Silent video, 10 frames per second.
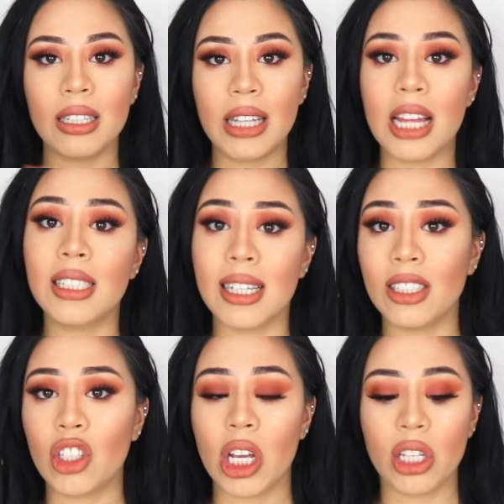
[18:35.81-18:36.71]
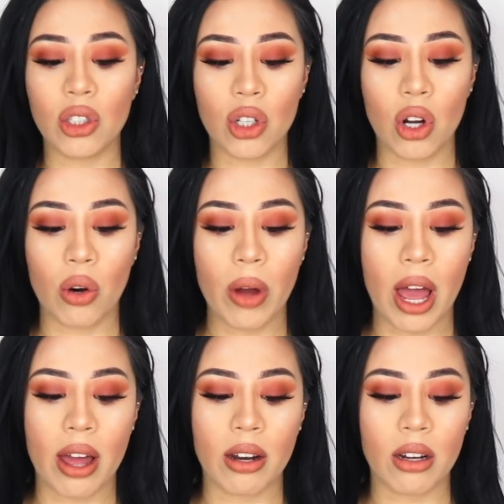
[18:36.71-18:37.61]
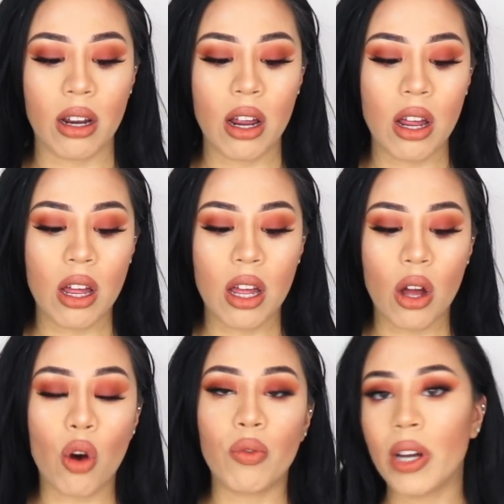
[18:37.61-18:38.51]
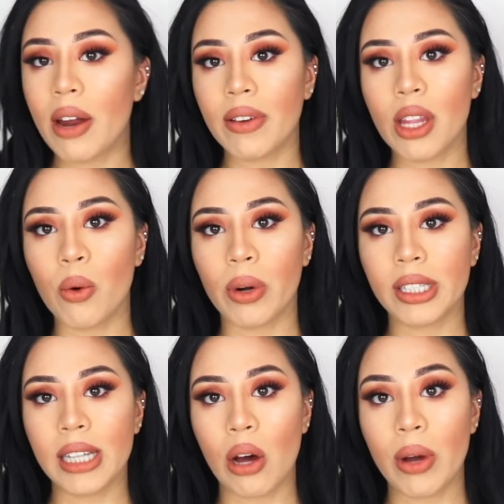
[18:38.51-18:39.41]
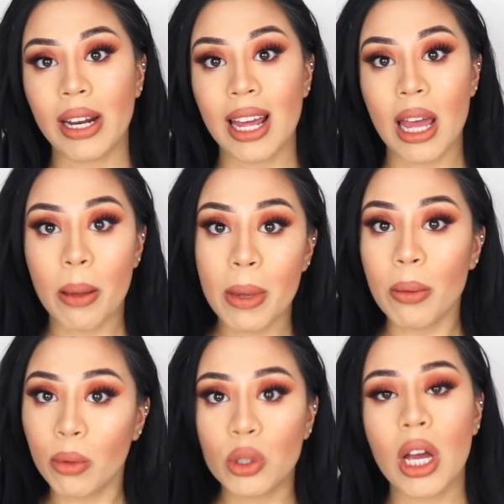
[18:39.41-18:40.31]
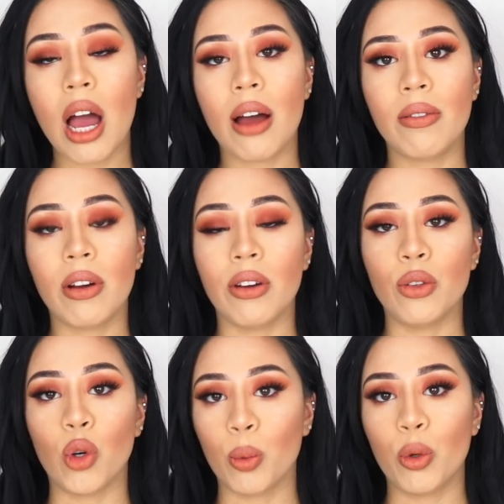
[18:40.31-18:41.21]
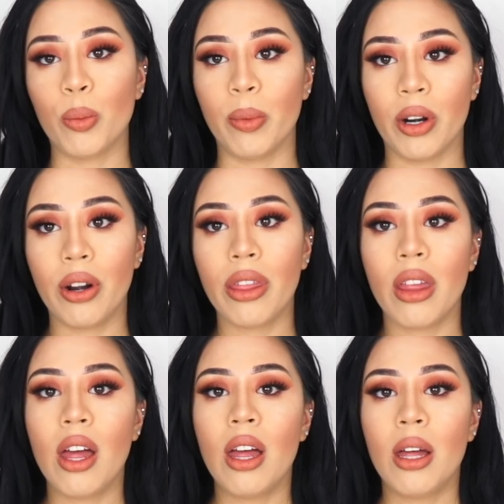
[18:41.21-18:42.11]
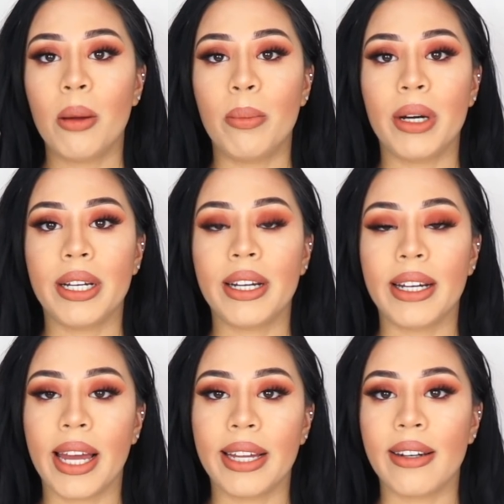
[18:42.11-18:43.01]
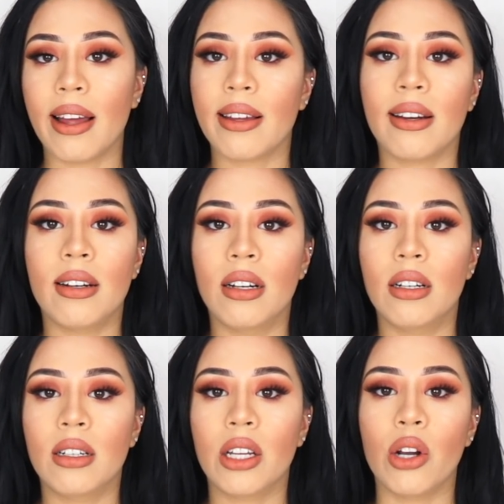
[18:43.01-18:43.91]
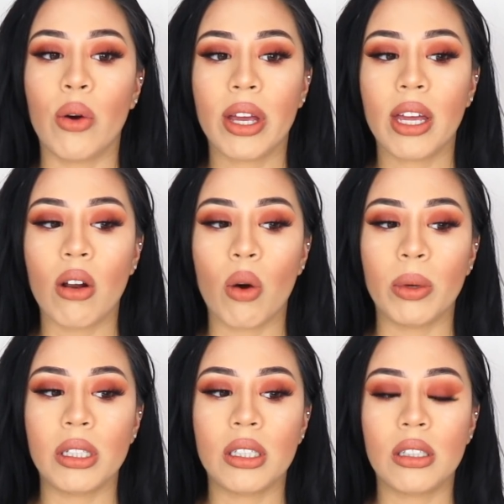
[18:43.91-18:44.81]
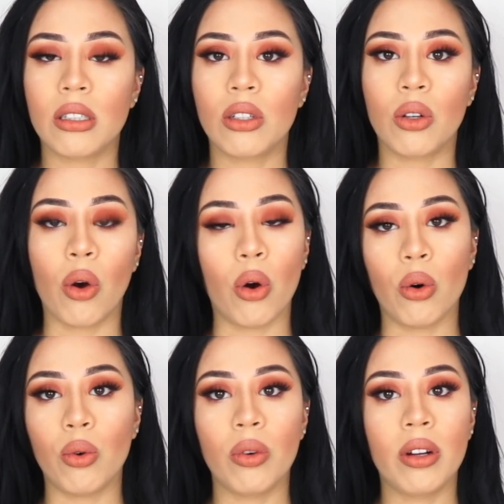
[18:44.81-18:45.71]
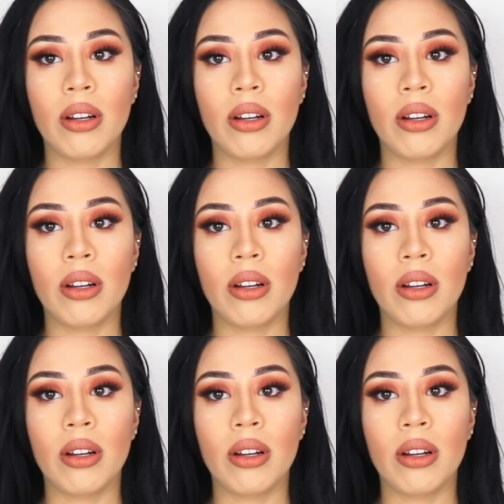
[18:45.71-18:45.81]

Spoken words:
things can change, you know, and hopefully everything works out and I am able to have a normal birth. But again, like, you know, it can always go